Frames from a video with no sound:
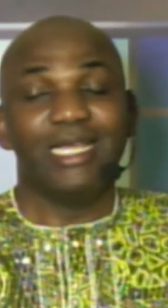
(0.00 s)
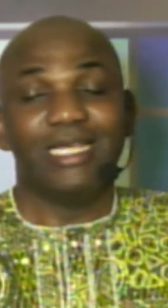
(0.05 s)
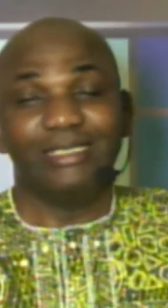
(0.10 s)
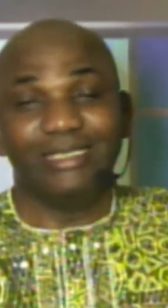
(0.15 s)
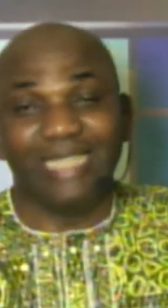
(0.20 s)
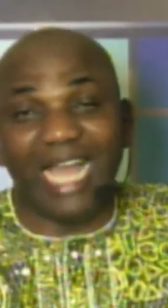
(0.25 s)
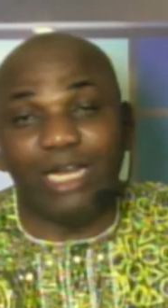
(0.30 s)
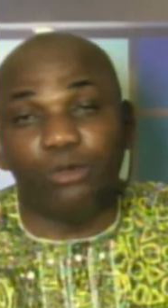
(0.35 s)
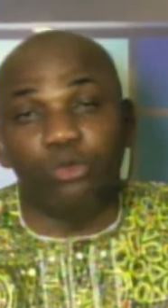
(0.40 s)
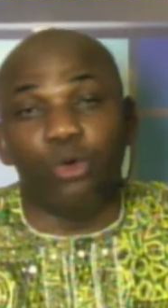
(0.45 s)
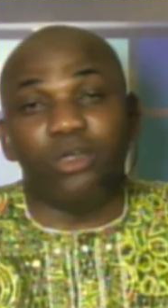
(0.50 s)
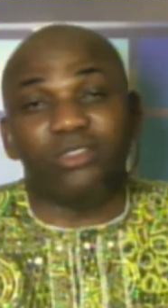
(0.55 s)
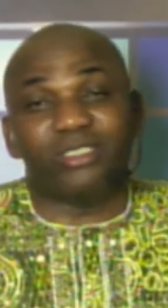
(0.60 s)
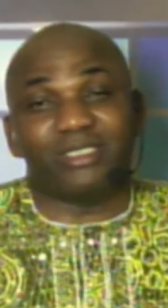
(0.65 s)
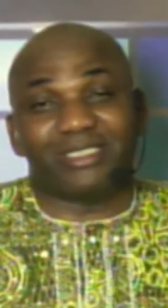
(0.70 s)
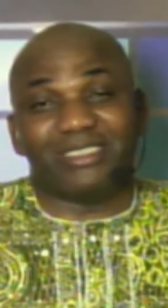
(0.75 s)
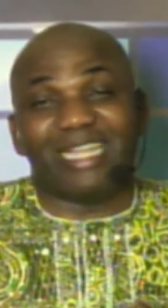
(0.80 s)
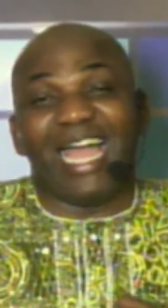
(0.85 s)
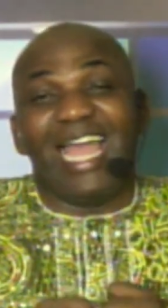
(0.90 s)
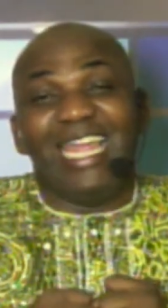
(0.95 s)
that was
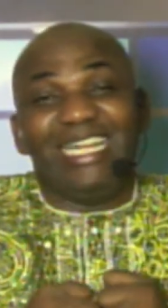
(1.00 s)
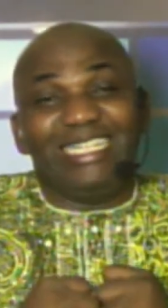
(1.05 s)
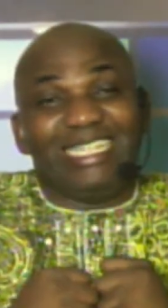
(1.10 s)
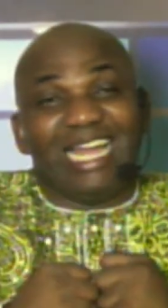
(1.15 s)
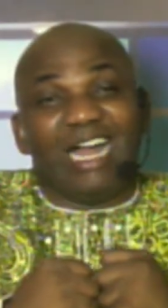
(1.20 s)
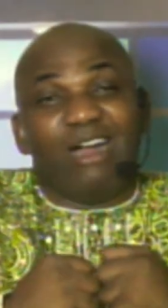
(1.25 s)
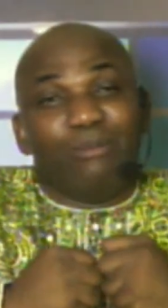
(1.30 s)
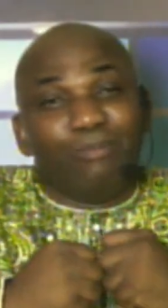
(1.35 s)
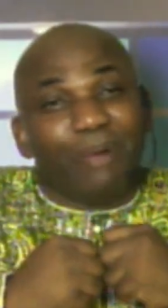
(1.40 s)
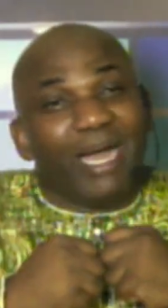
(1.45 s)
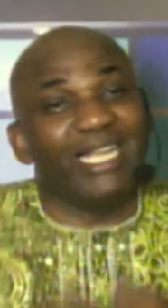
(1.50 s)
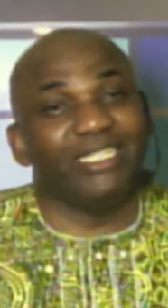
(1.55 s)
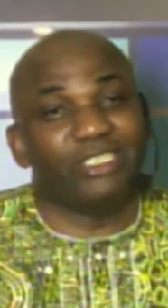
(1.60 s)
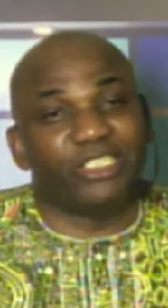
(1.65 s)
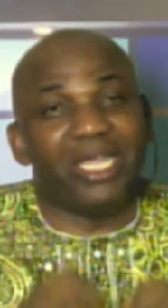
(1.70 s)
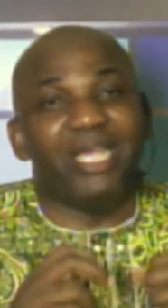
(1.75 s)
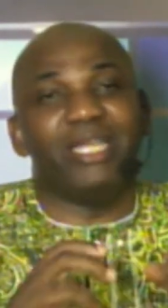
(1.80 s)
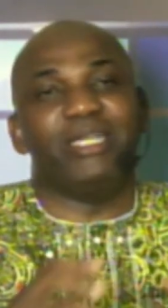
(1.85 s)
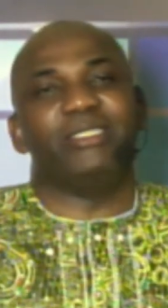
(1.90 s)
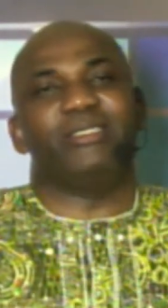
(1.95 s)
tied down by
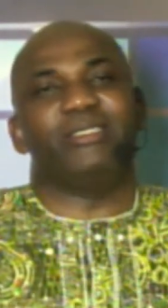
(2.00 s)
chain